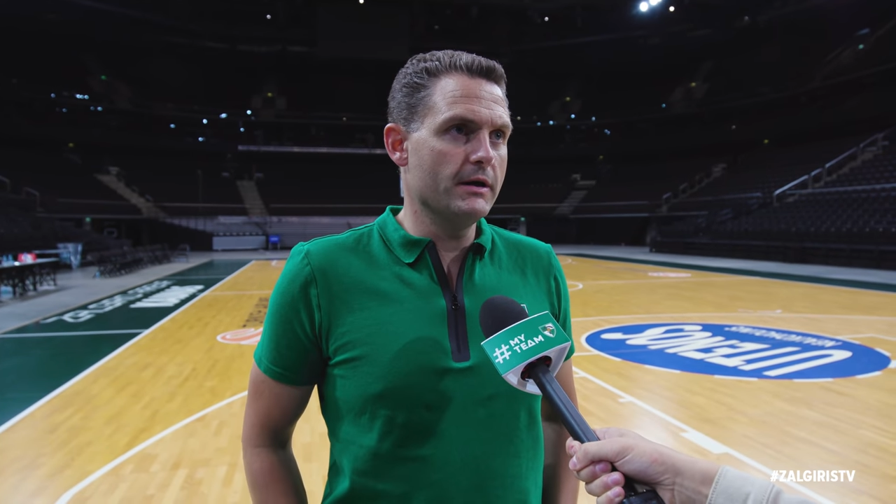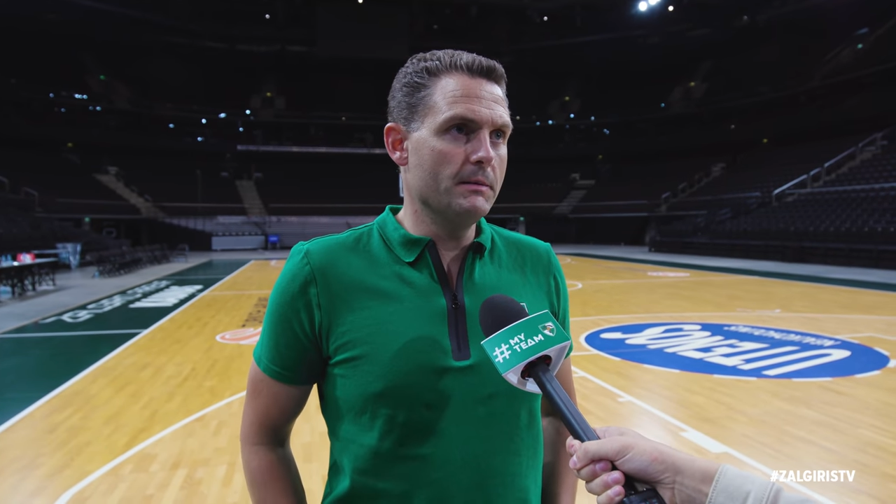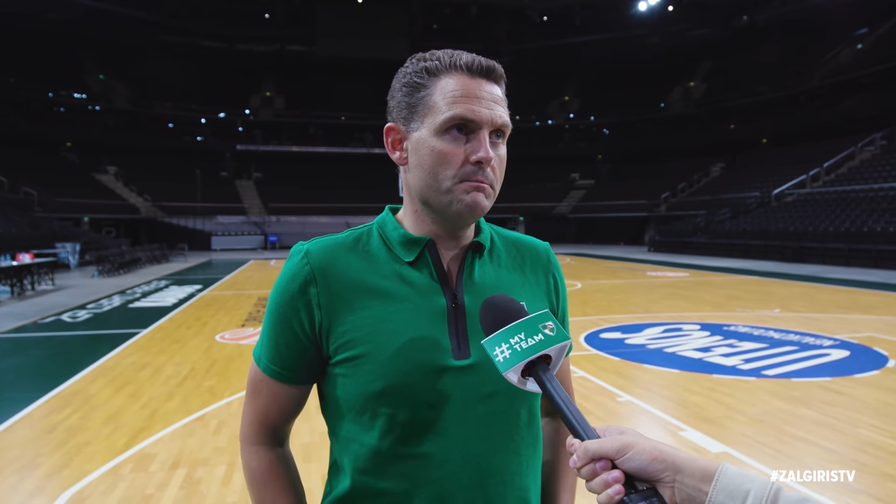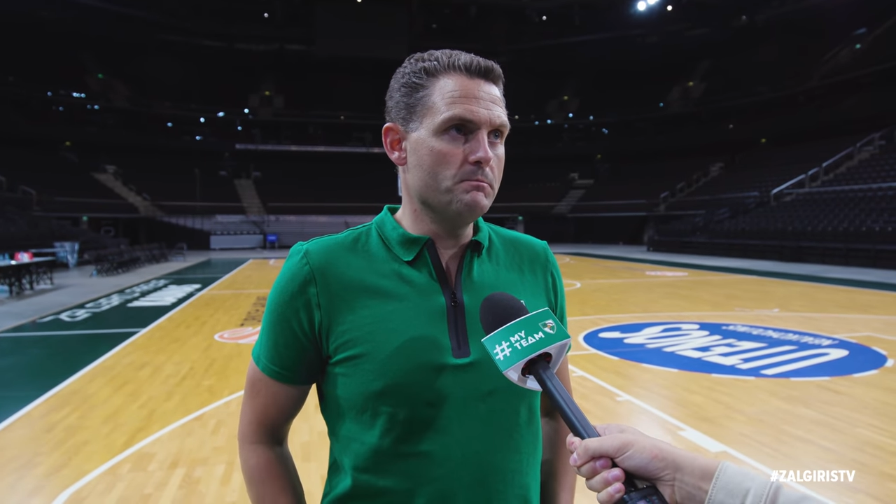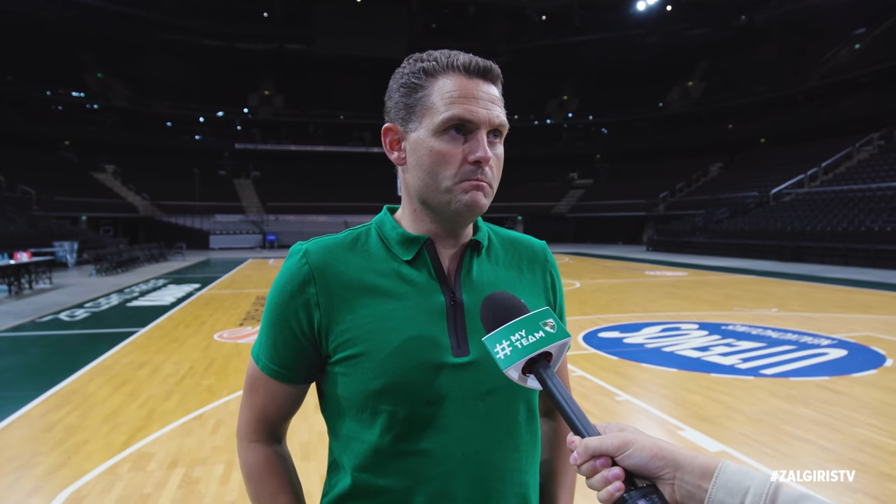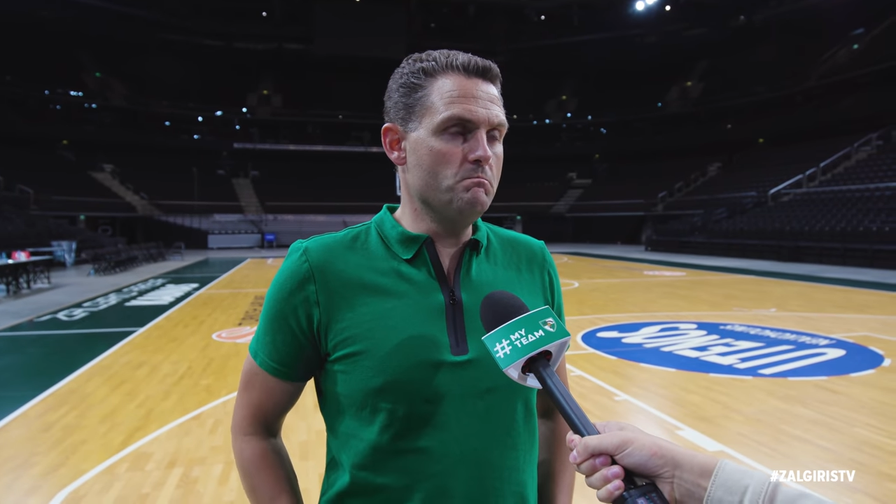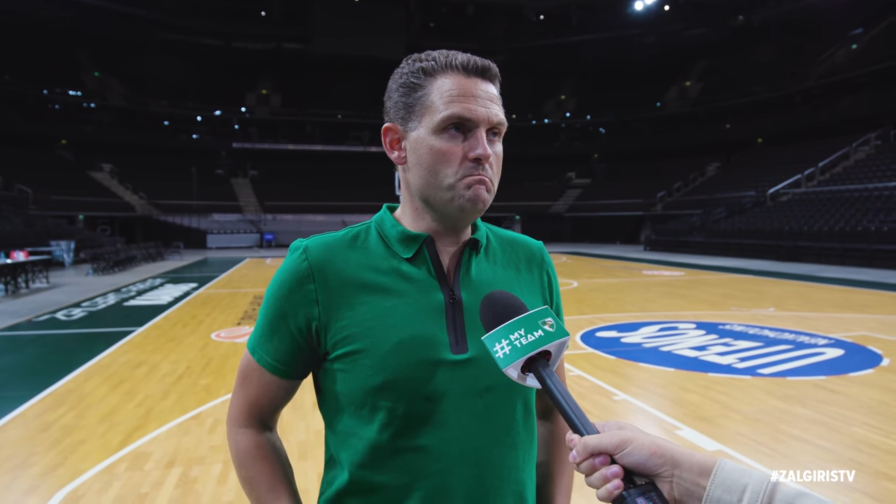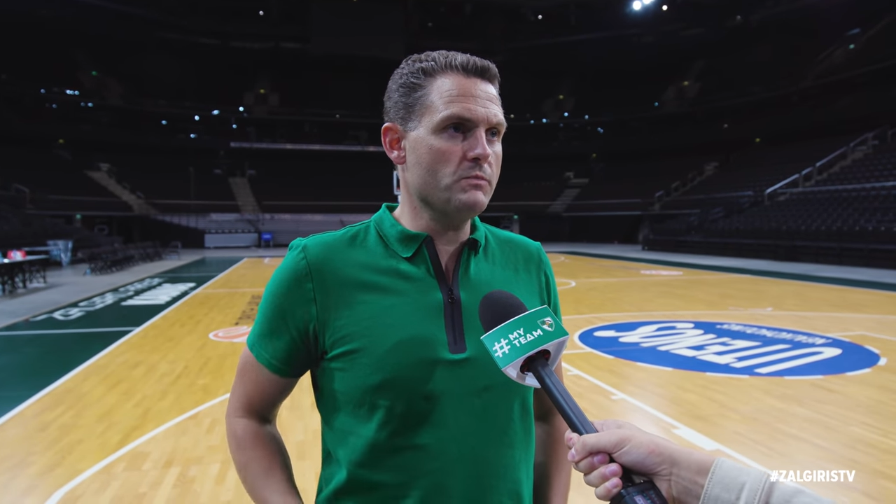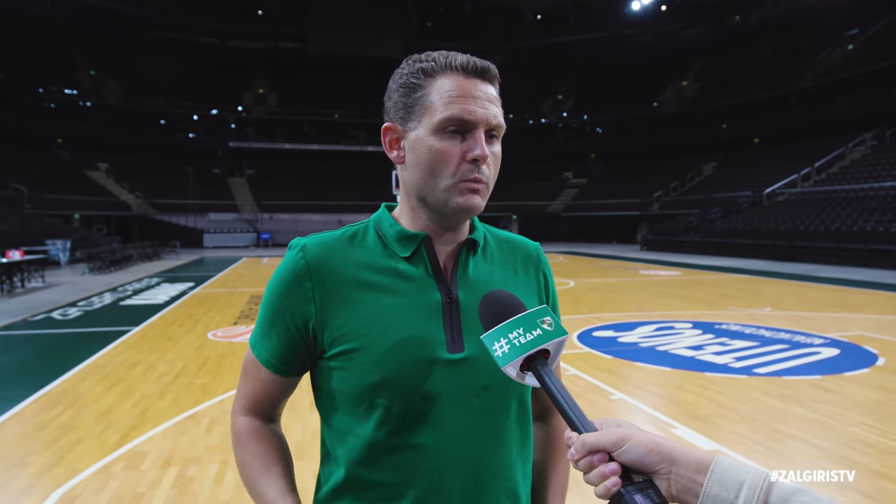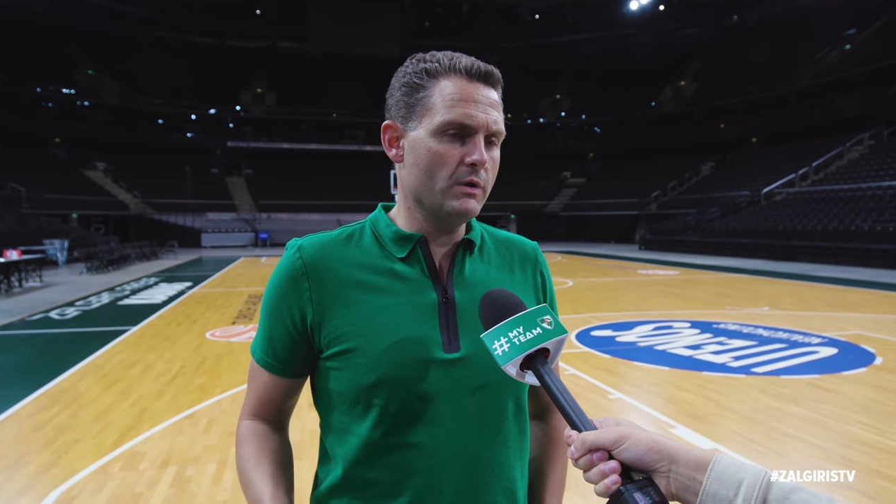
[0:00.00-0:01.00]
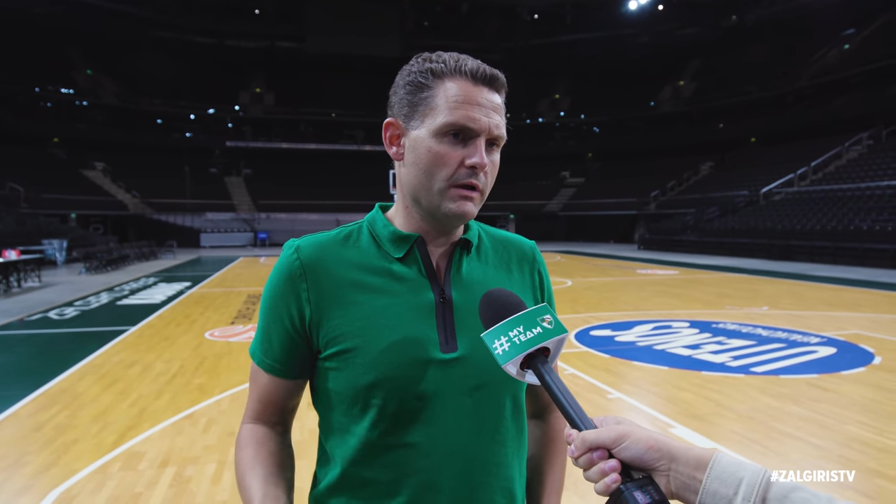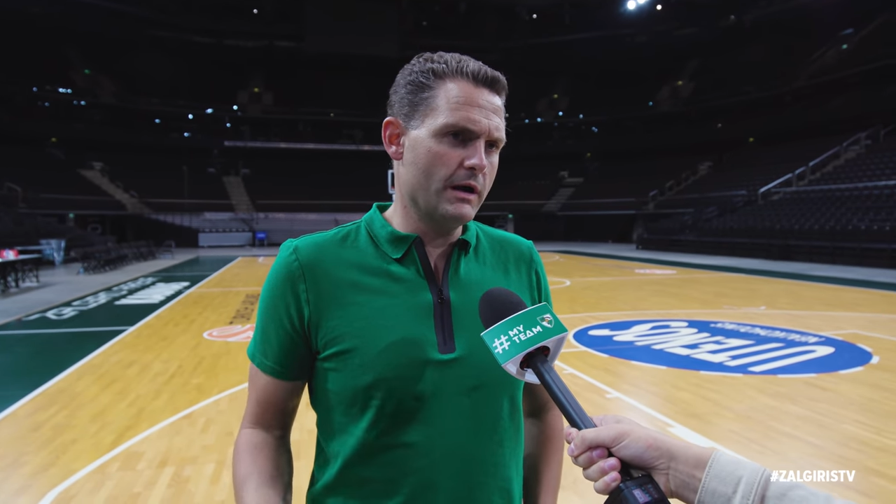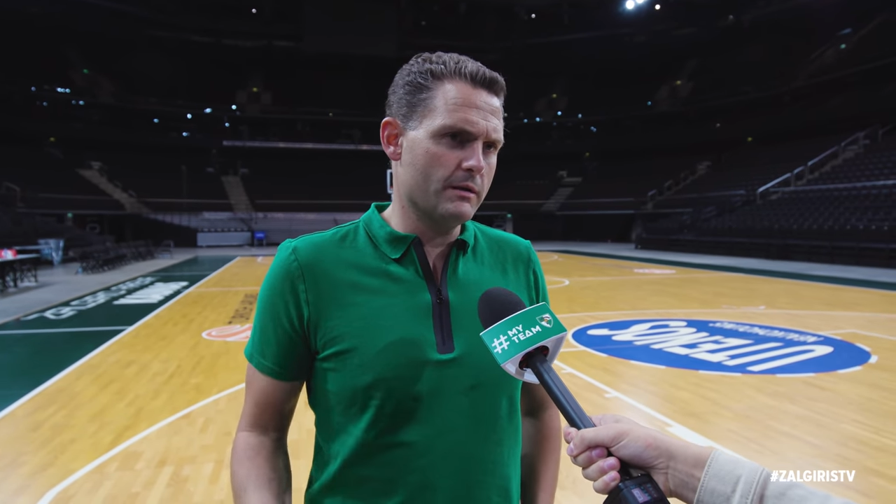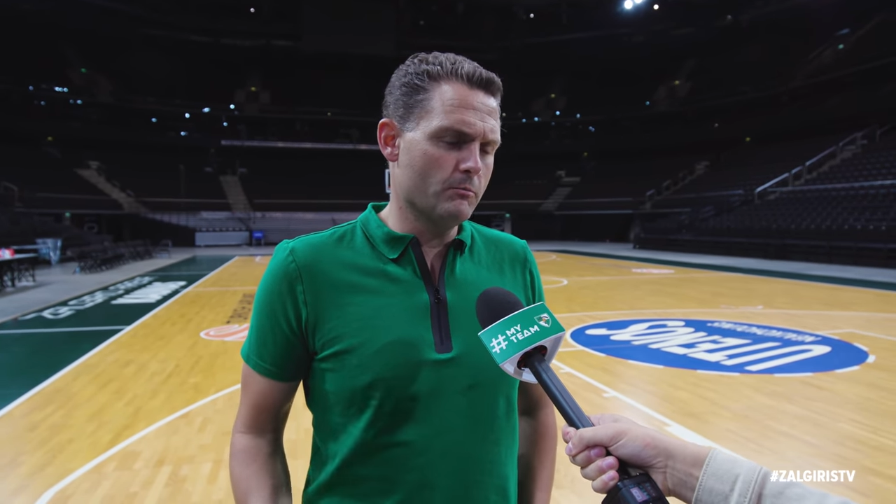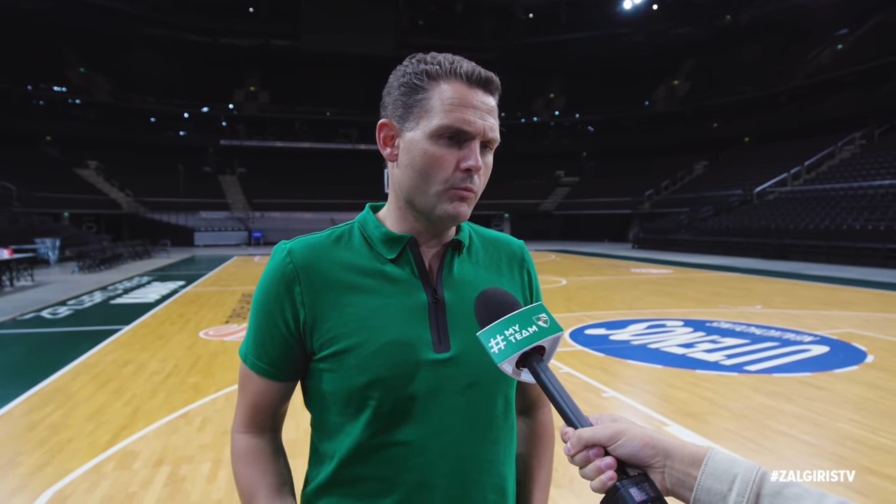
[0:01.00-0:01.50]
we had